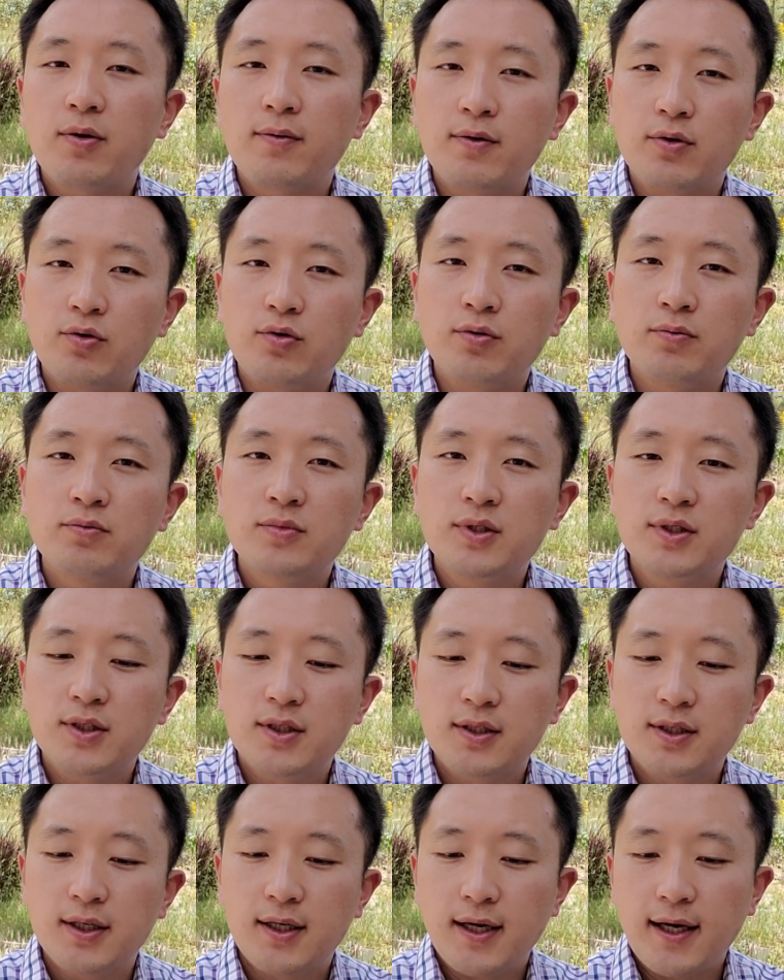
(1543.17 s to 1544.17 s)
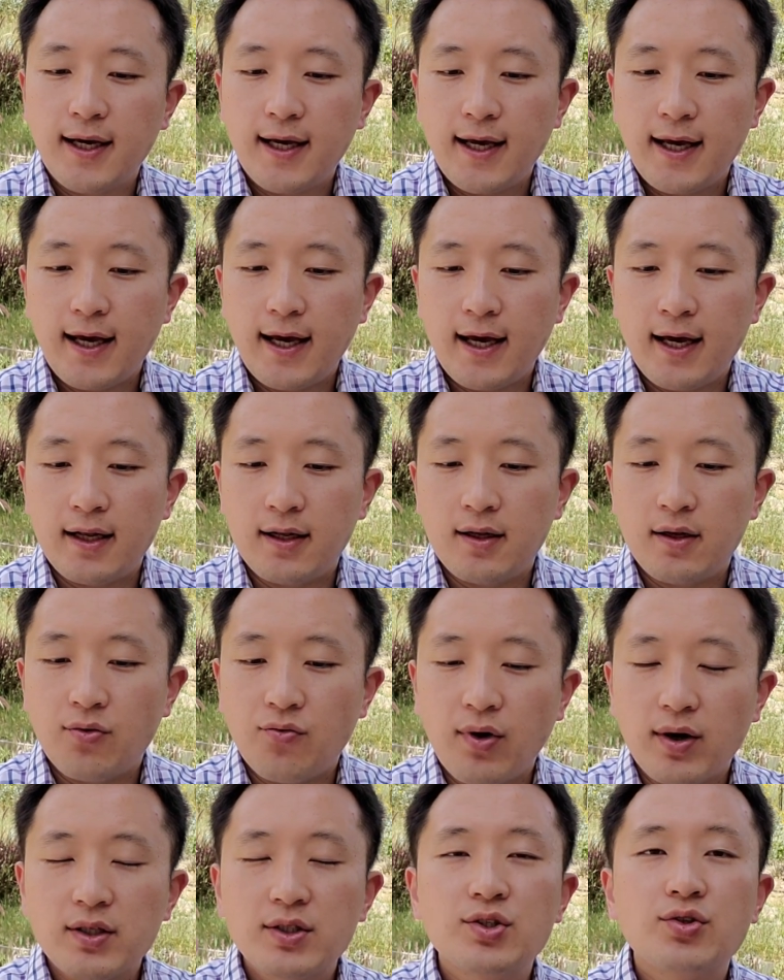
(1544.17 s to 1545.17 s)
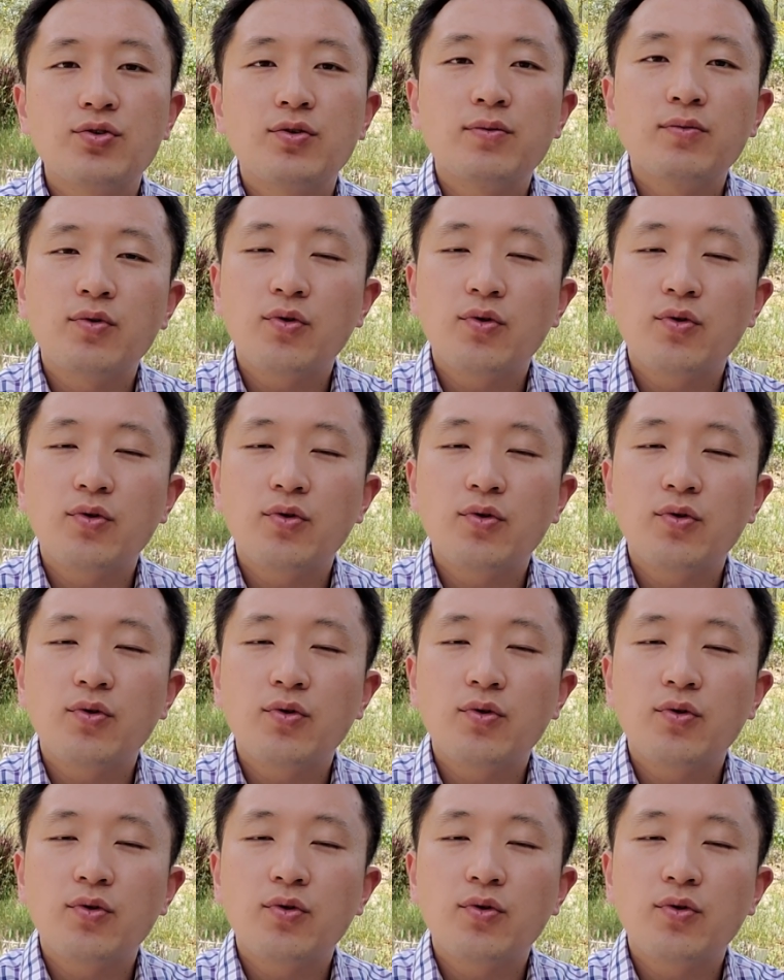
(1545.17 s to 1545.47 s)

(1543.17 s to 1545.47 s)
rooms, and the restroom.